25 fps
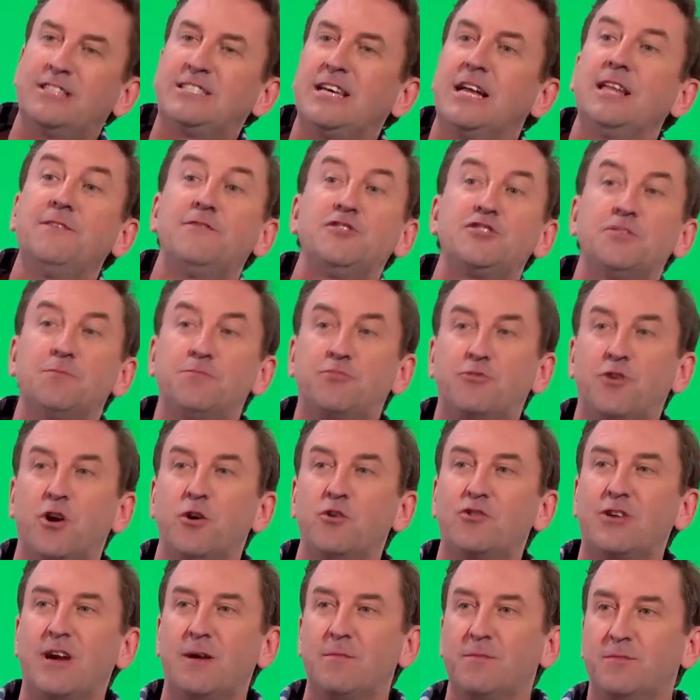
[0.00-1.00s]
television
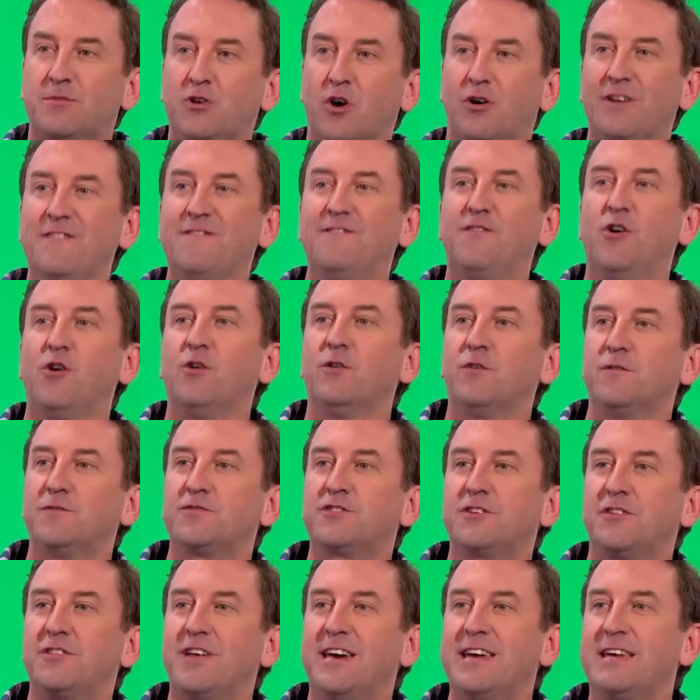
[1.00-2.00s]
programme got involved,
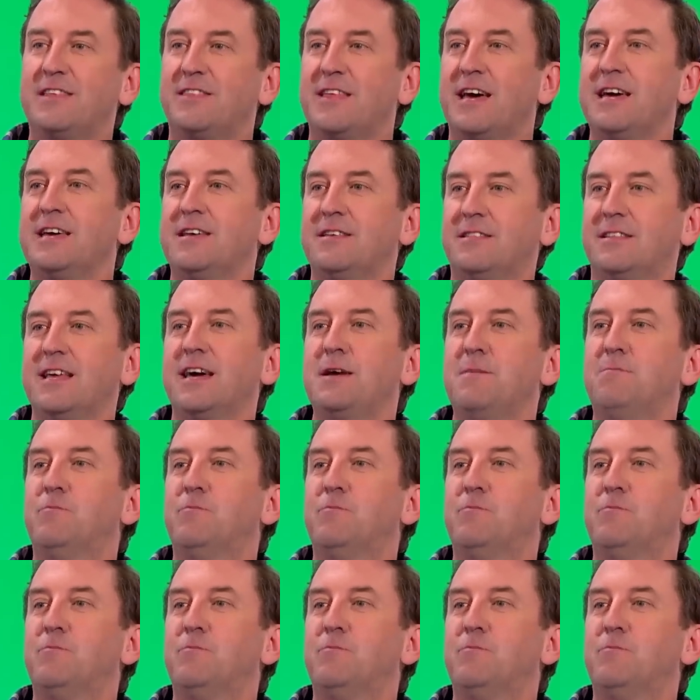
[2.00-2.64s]
so they